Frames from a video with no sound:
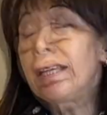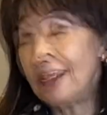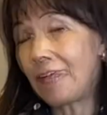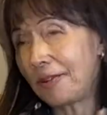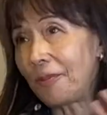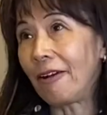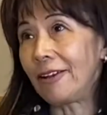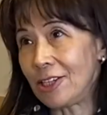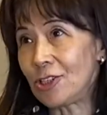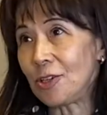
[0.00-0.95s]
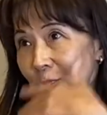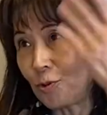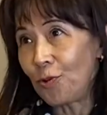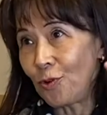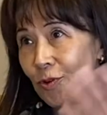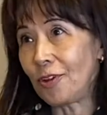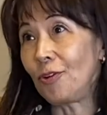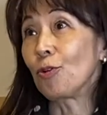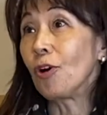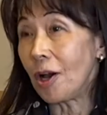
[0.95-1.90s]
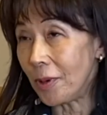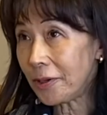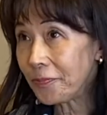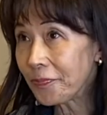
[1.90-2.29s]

Yeah. After marriage, she moved to Yokohama.